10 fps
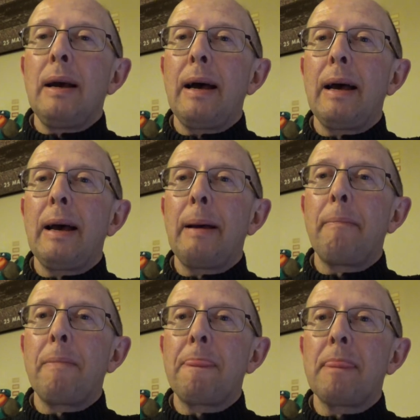
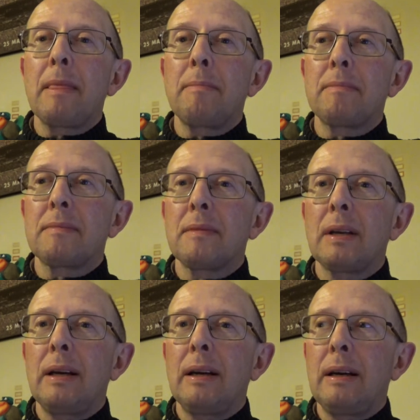Um,
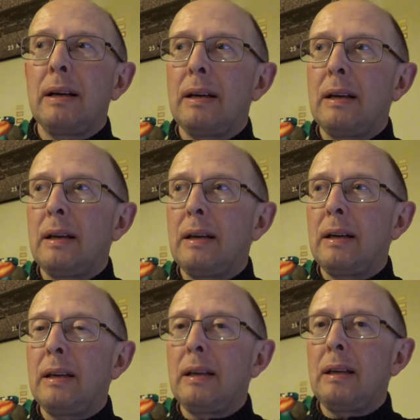
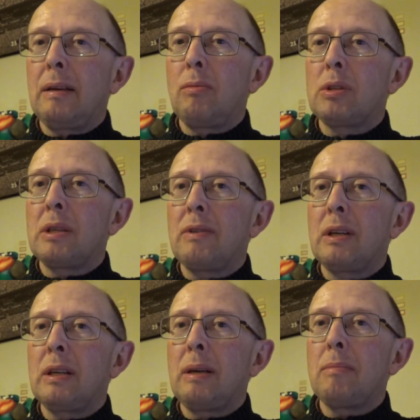I was
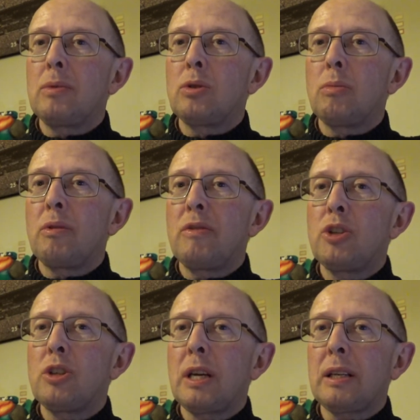giving him some
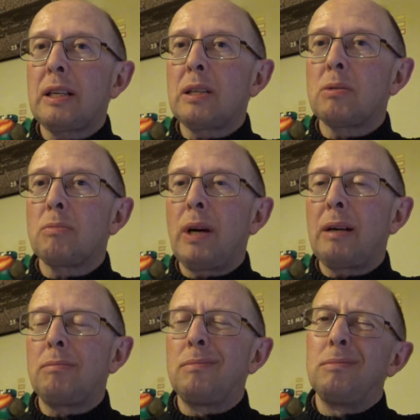revision techniques.
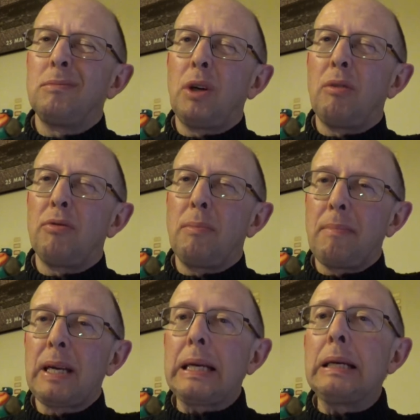Well, not
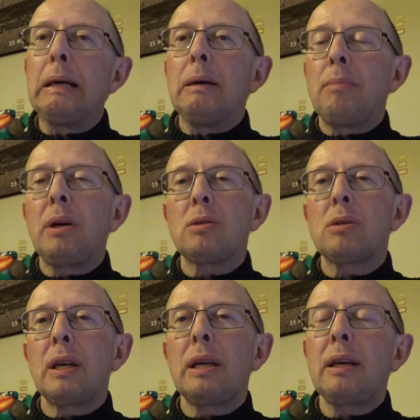from me
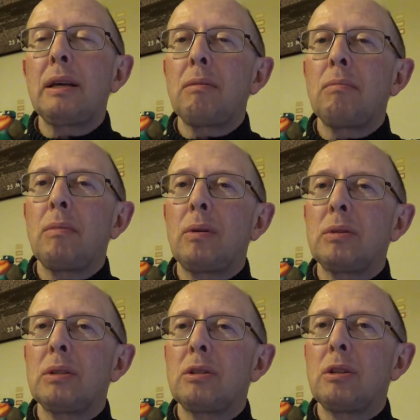personally. He
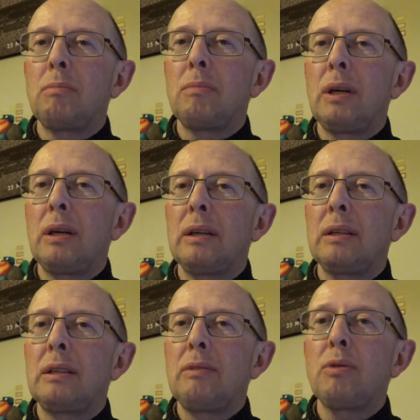wanted some
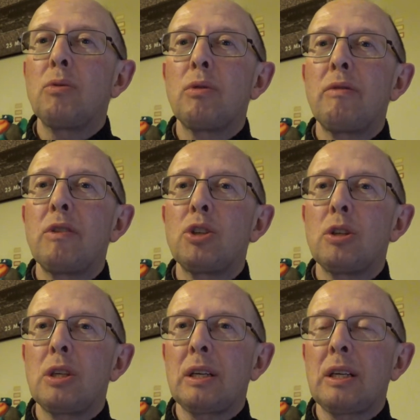uh, different
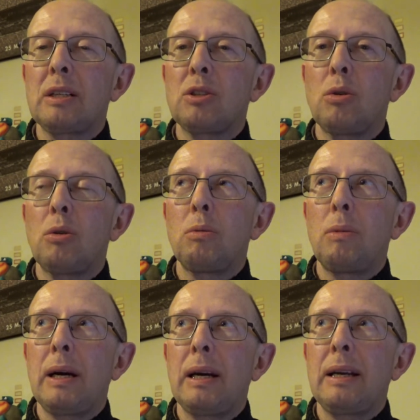revision techniques,
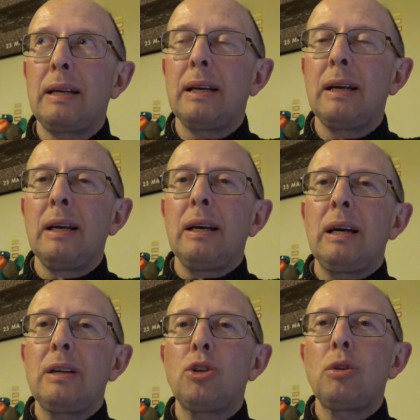so I uh,
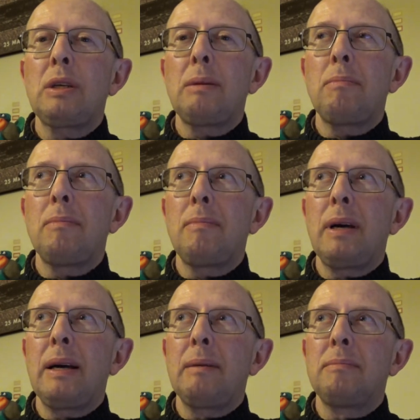I showed him
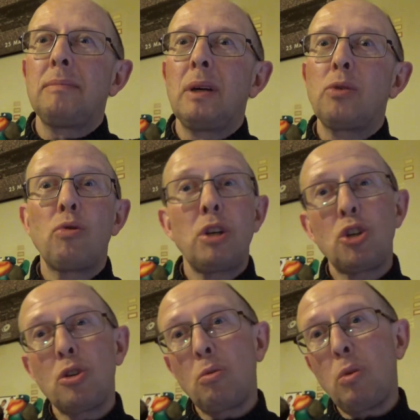um, a
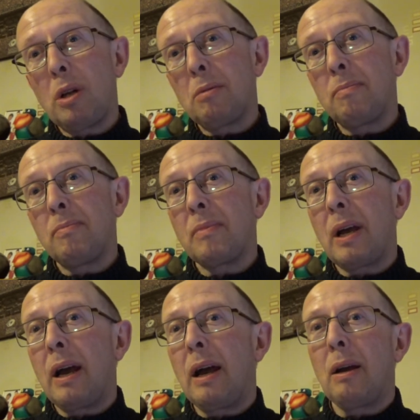traditional one,
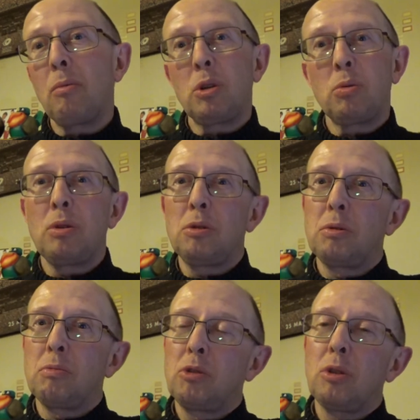uh, which
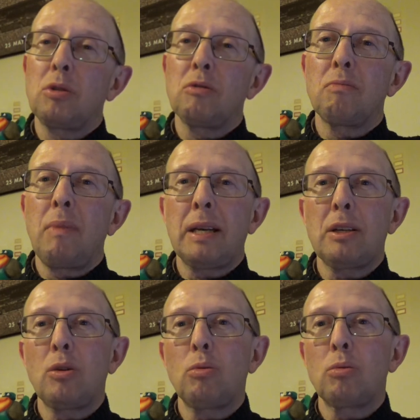was sort of
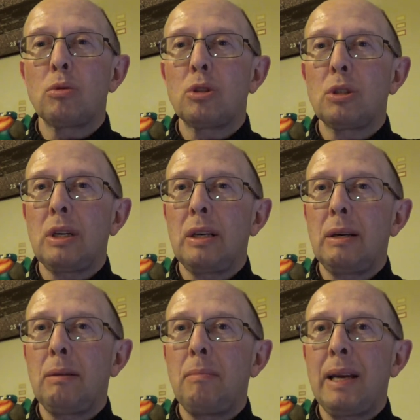make notes,
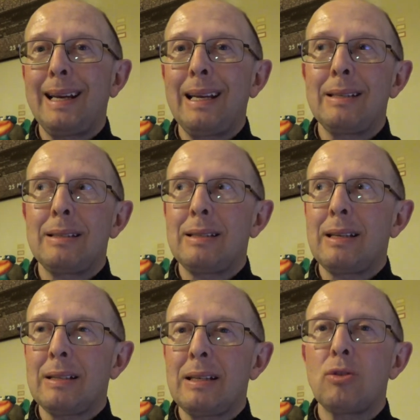uh, make
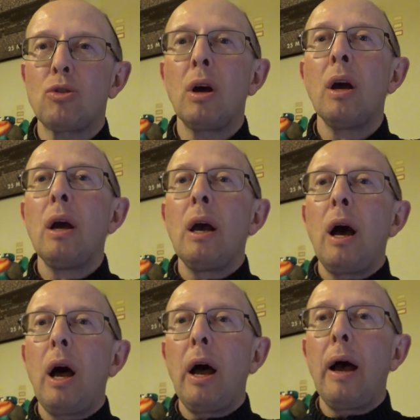lists, etc.,
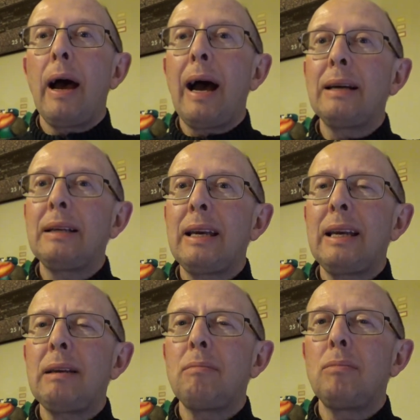uh, and
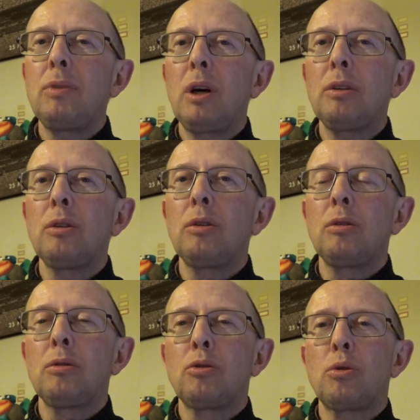a
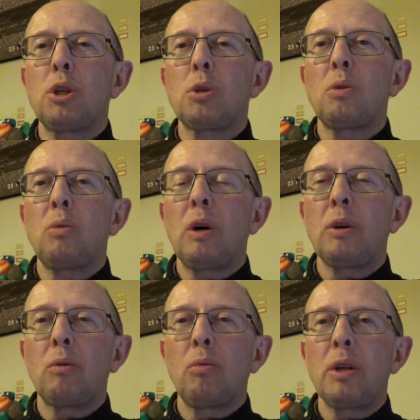non-traditional
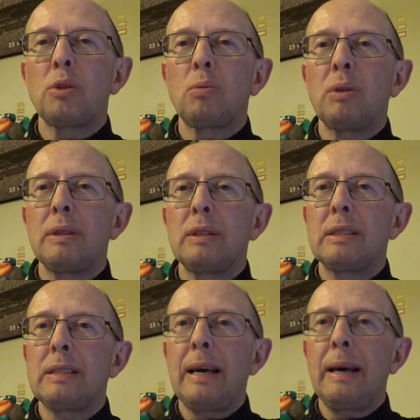one, which
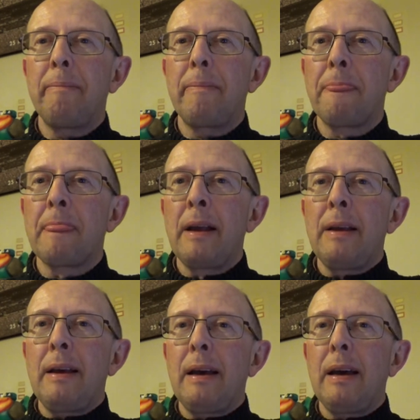was um,
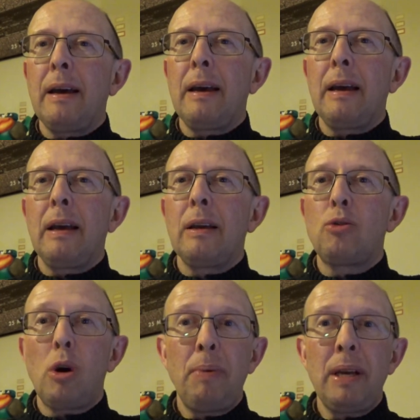uh,
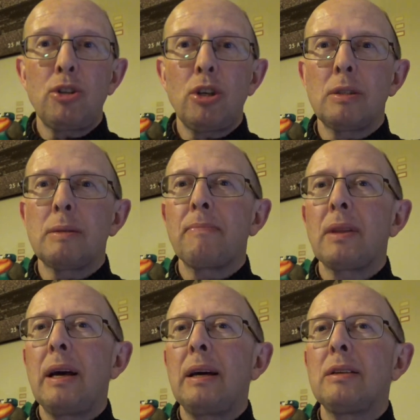draw pictures
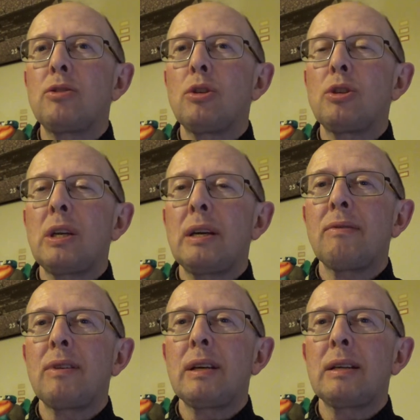and
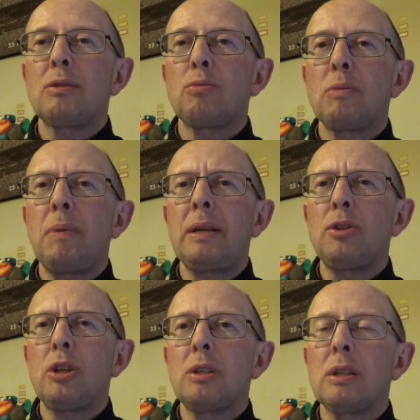associate things with
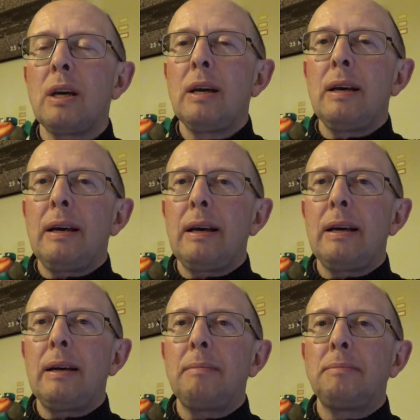pictures.
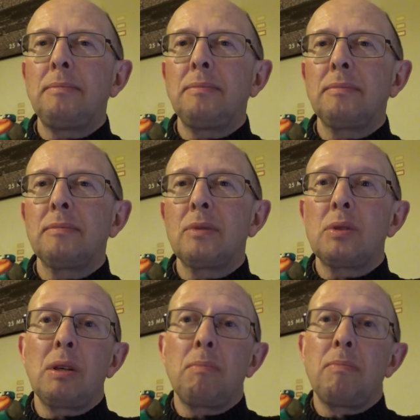Um,
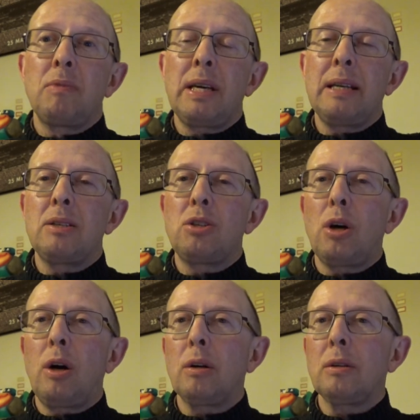it's a TED
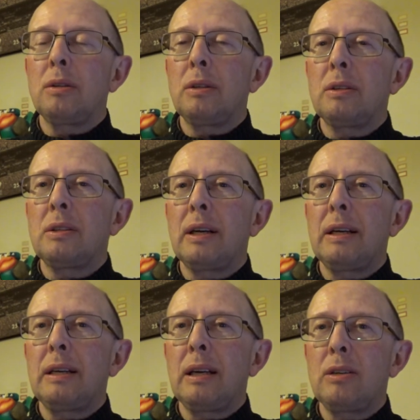talk that
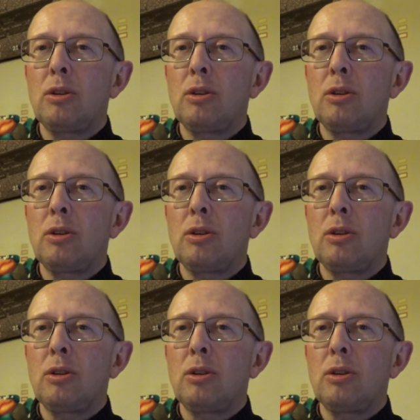I